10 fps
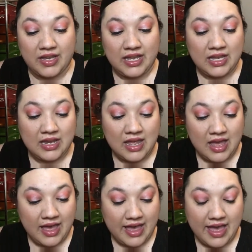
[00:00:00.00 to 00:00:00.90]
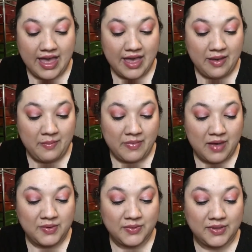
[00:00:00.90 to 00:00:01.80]
it. I
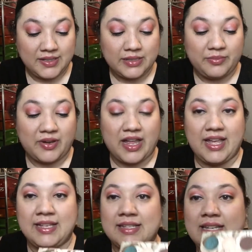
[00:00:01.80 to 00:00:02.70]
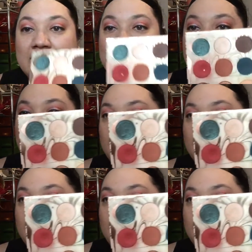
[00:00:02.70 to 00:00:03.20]
was really surprised. I didn't think I